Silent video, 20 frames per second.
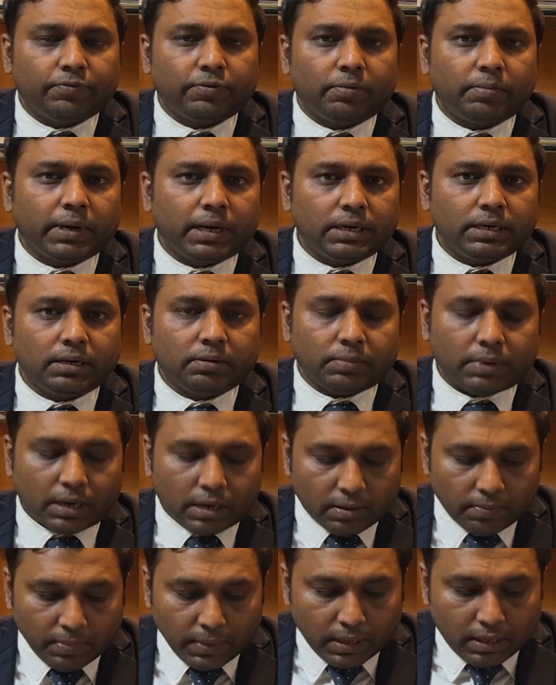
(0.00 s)
from
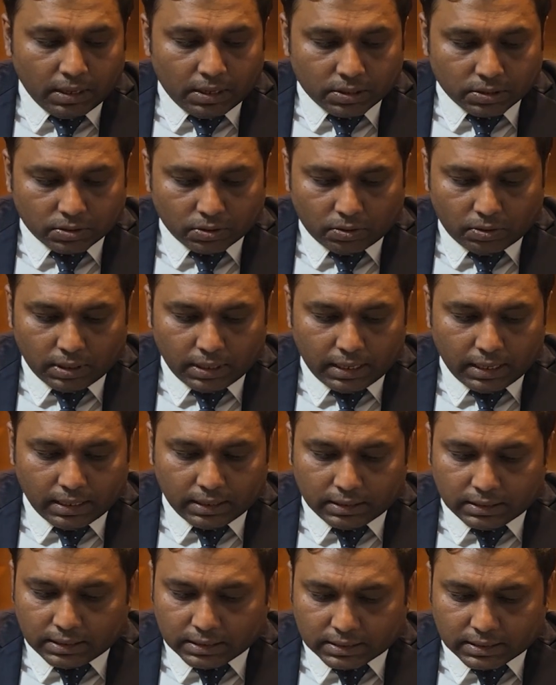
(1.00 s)
Hyderabad. So
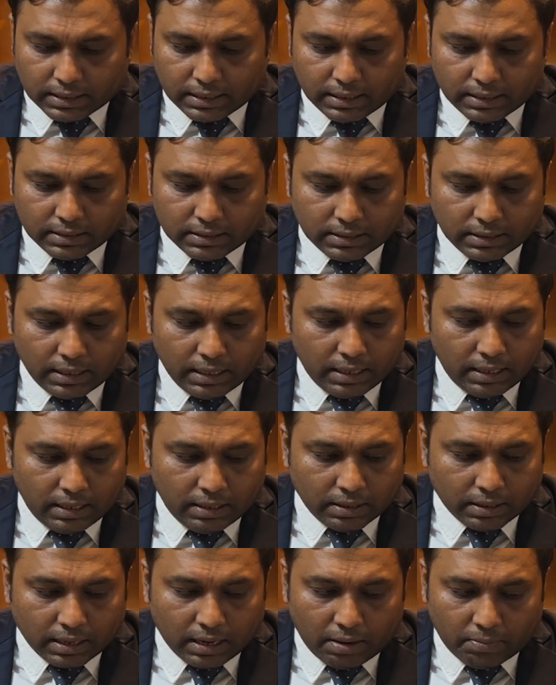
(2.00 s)
this is
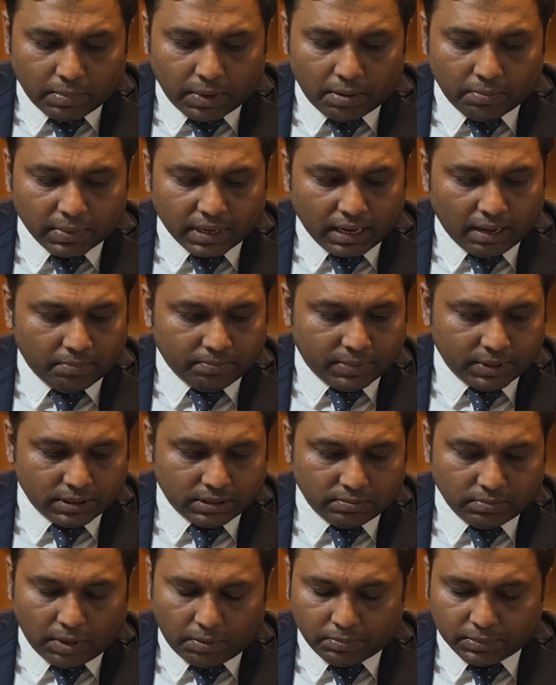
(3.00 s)
in Khammam
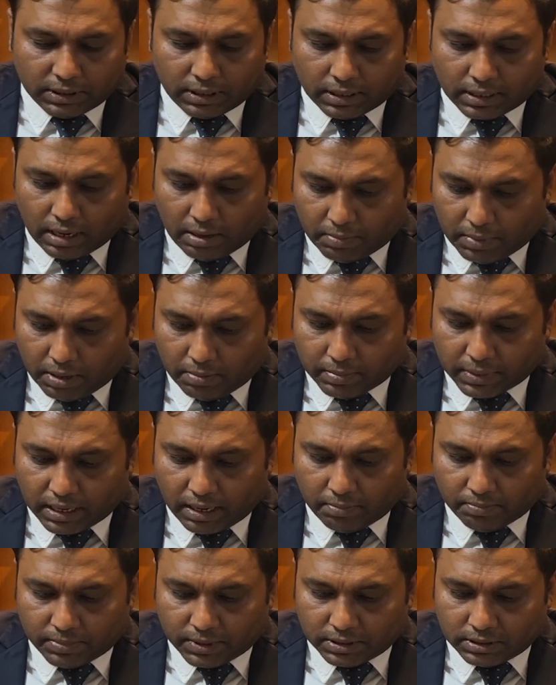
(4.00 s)
campus, Mamta Khammam
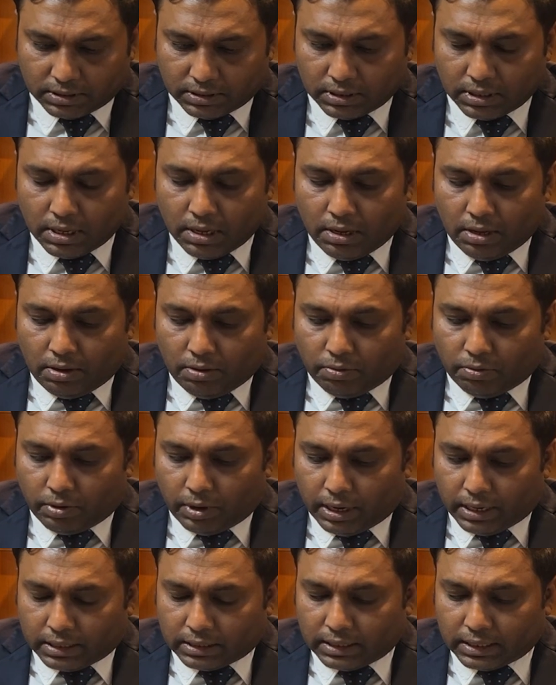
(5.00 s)
campus,
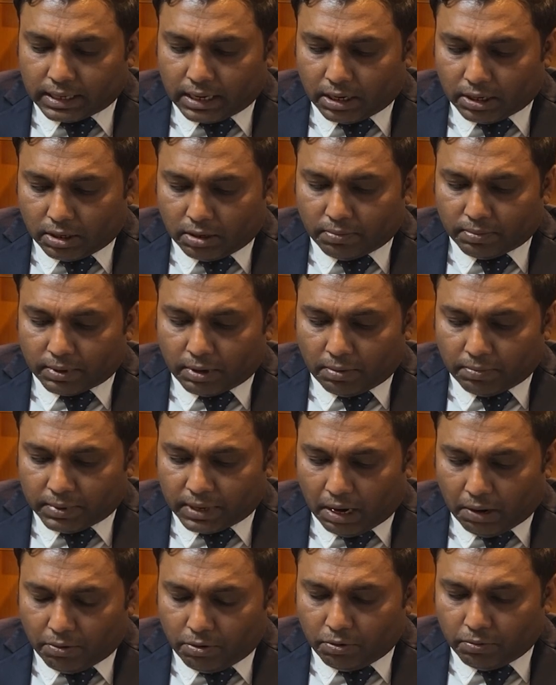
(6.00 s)
where the cutoff of
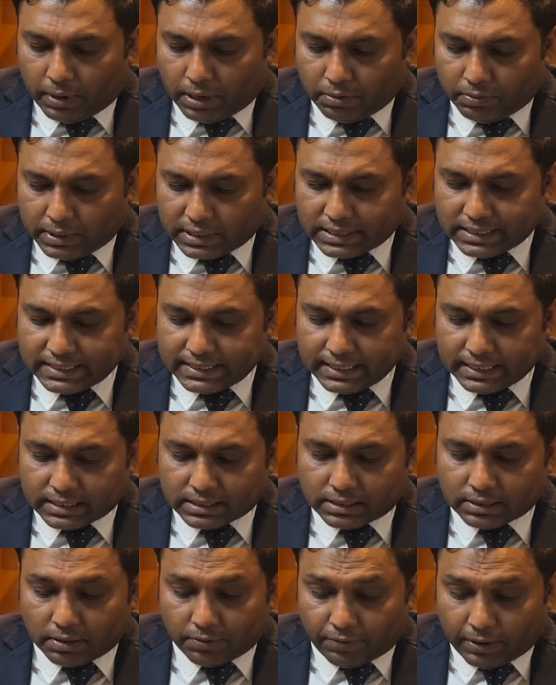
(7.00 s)
round 1 was
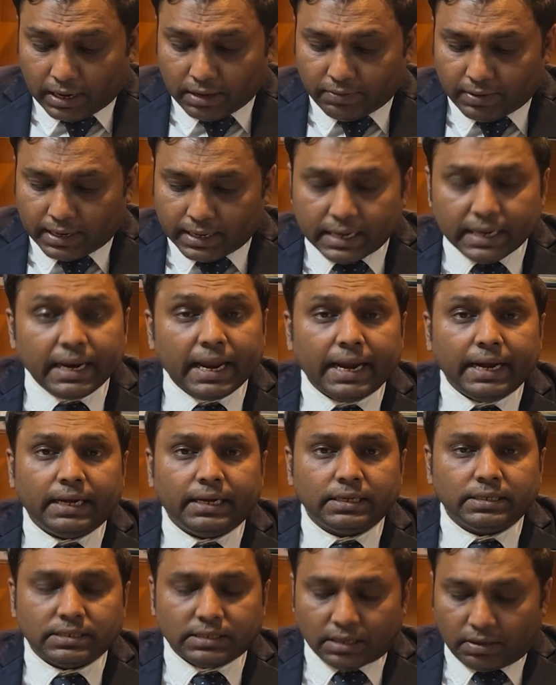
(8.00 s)

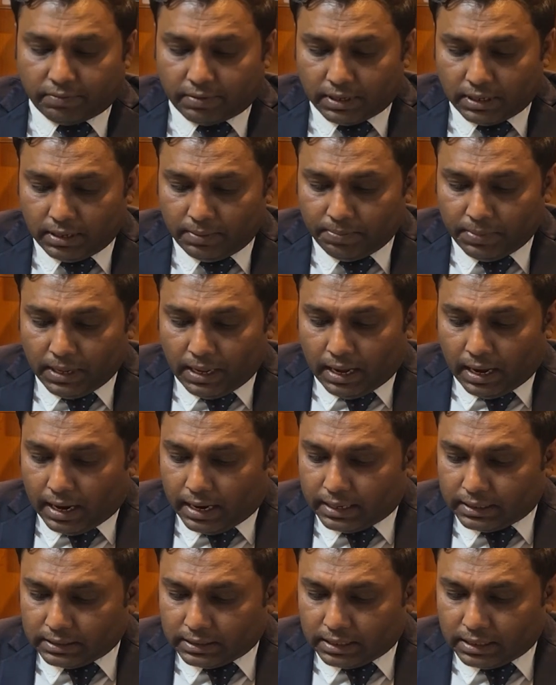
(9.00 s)
587
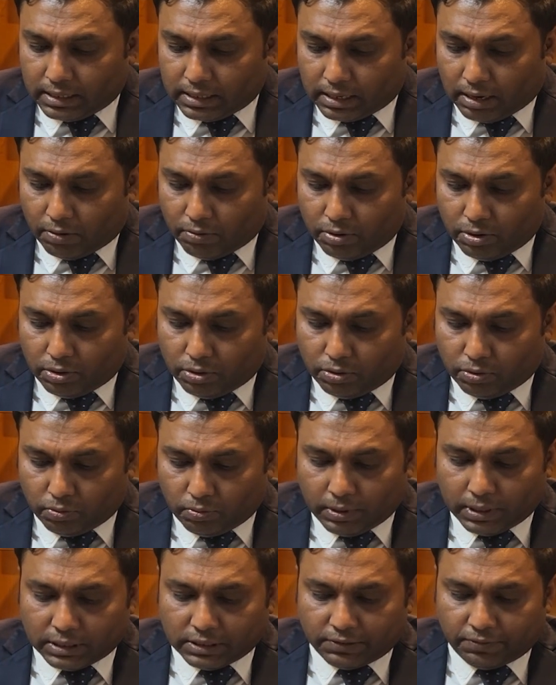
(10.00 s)
and the round 2
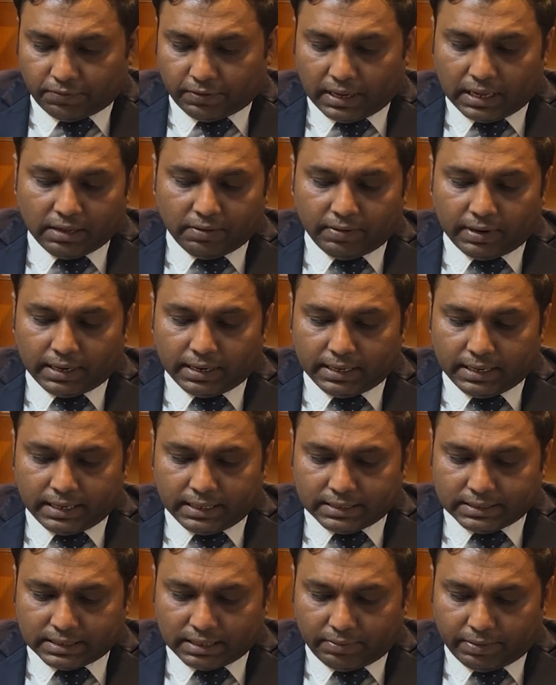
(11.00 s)
was
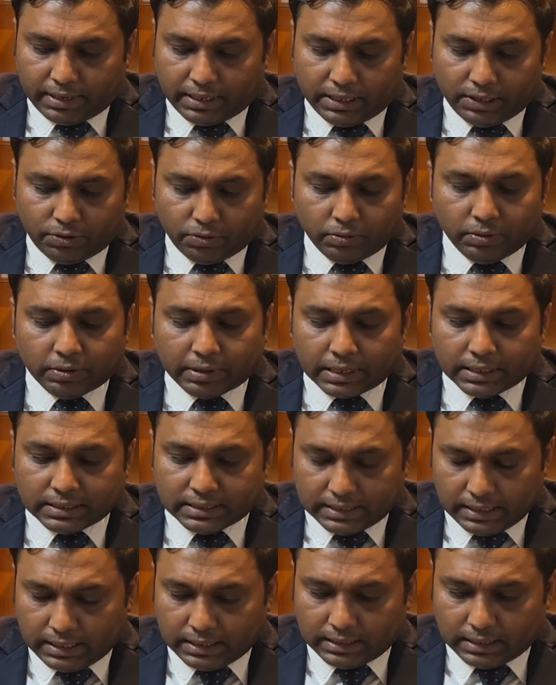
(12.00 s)
572. You can
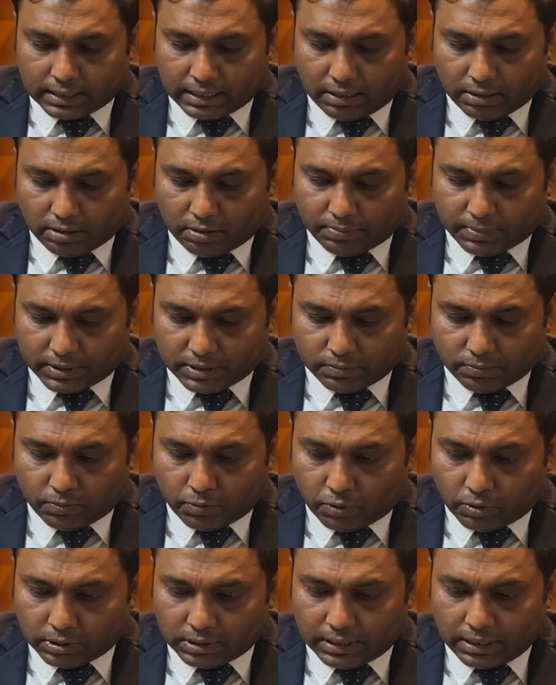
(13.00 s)
see the cutoff is
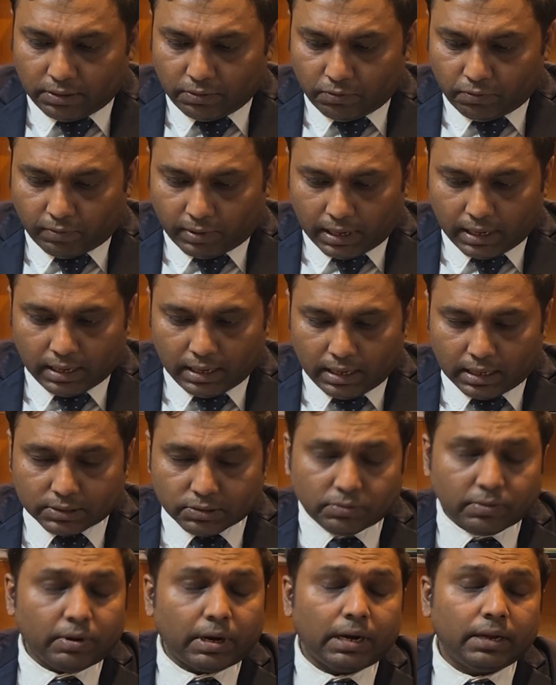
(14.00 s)
more than 1 lakh.
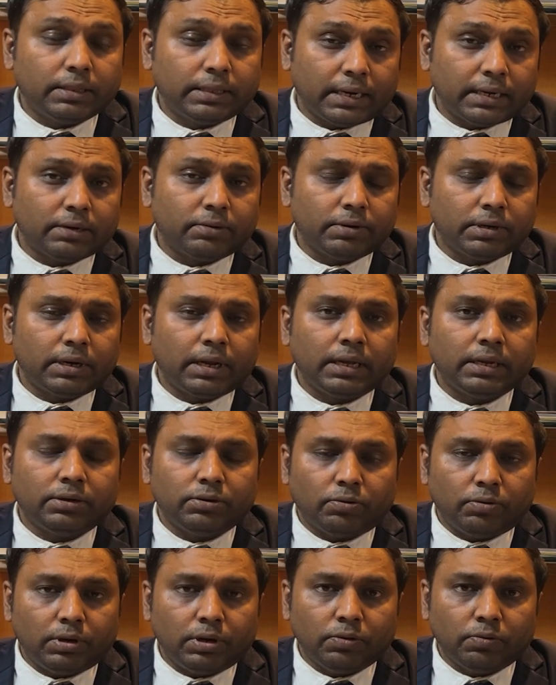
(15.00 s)
So that one I
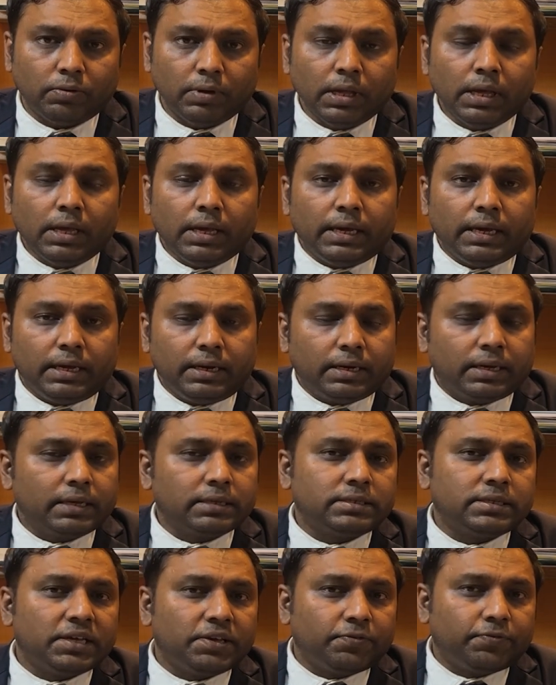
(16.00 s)
told you, in
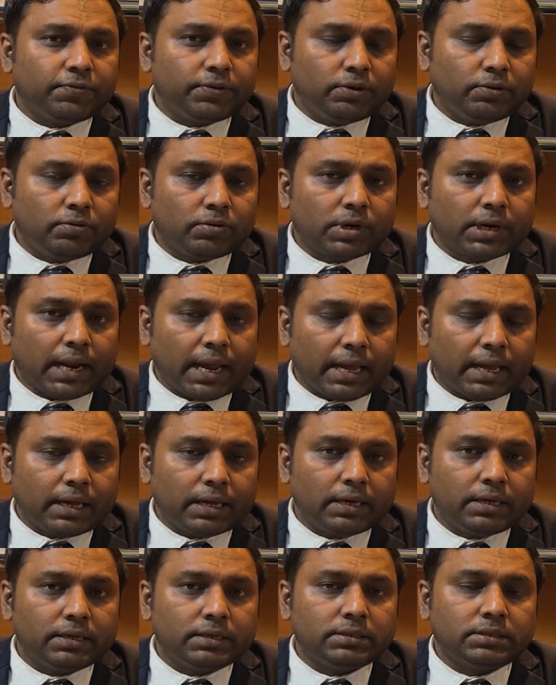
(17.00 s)
case if your rank
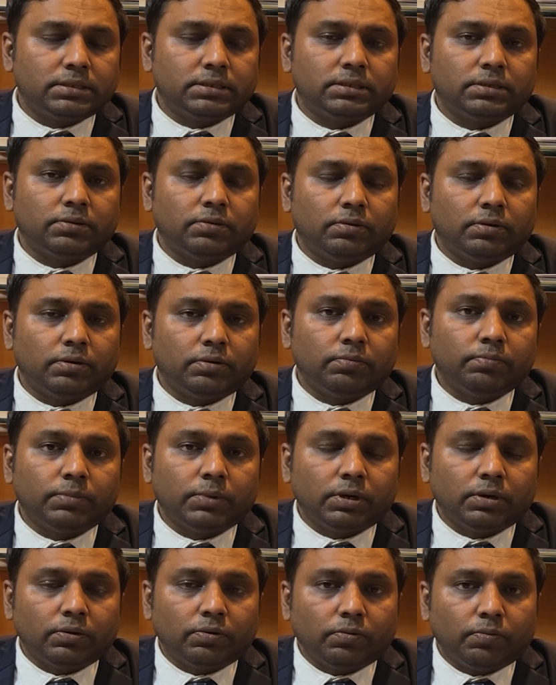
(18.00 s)
is
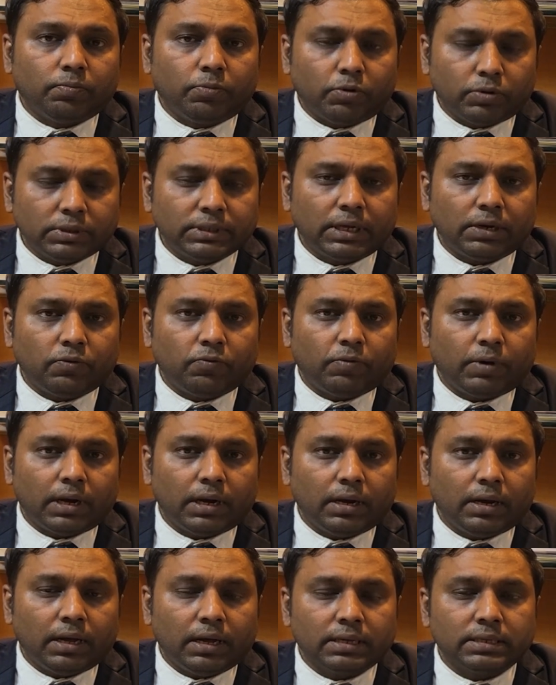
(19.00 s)
more than
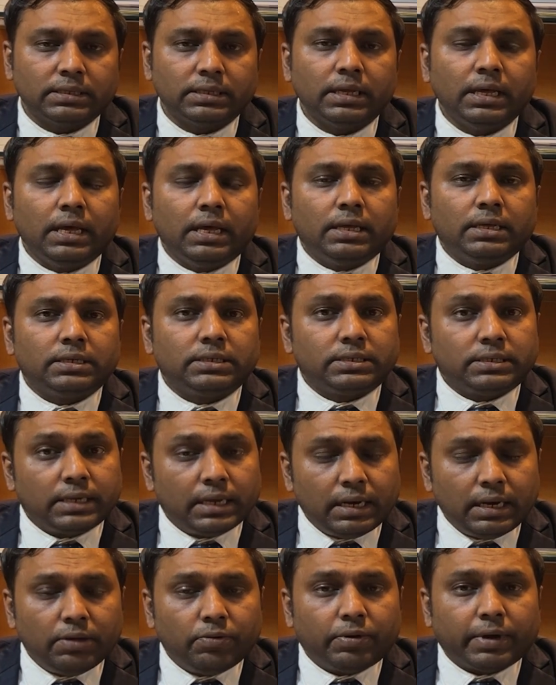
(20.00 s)
1 lakh,
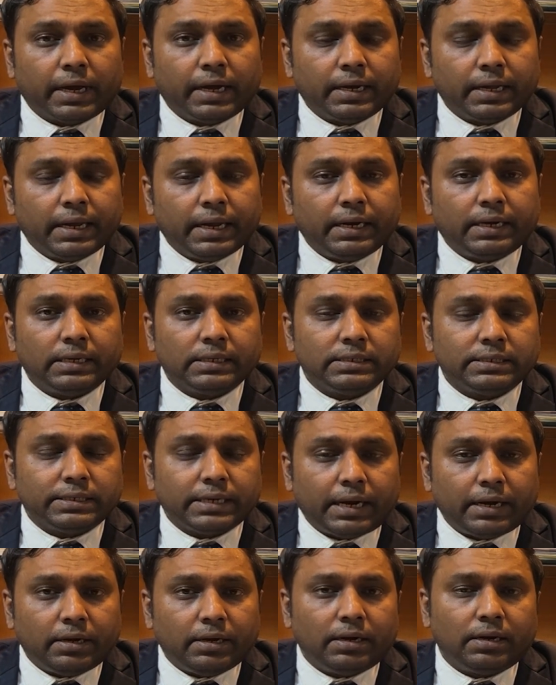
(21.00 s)
still you can get a
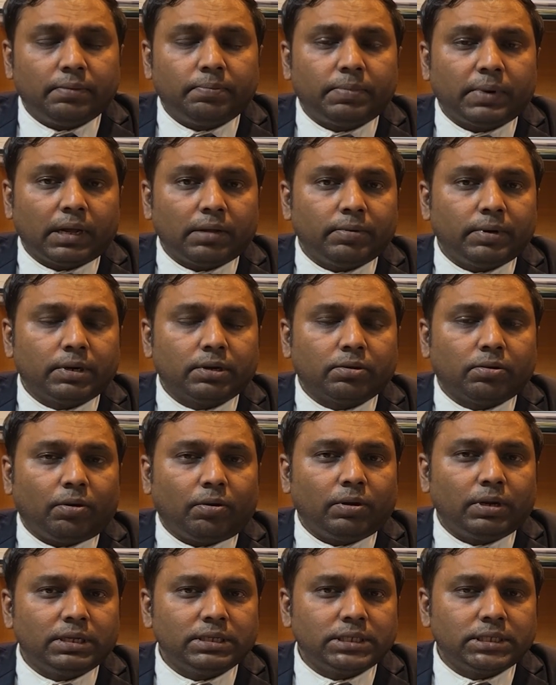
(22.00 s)
standard private
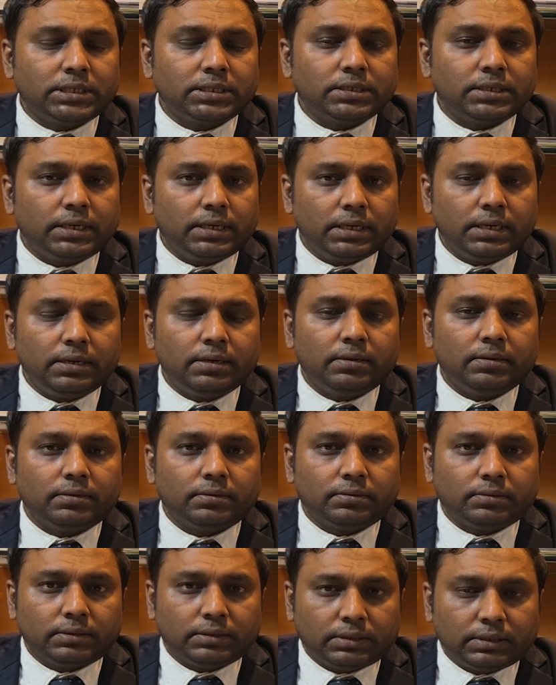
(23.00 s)
college in
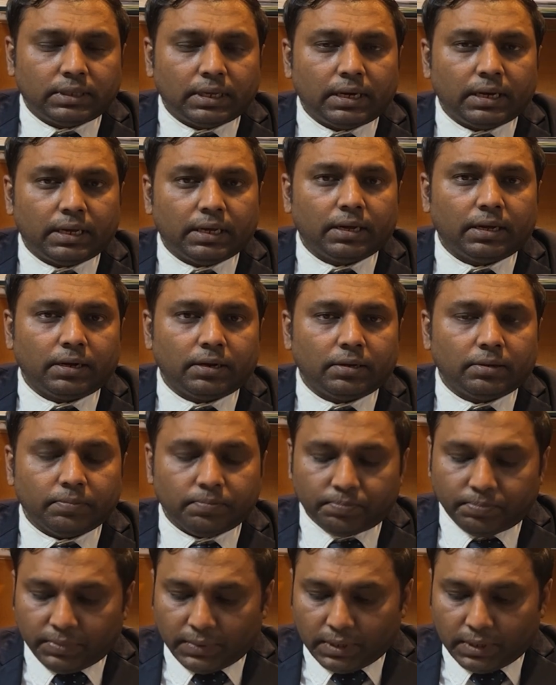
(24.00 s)
Telangana.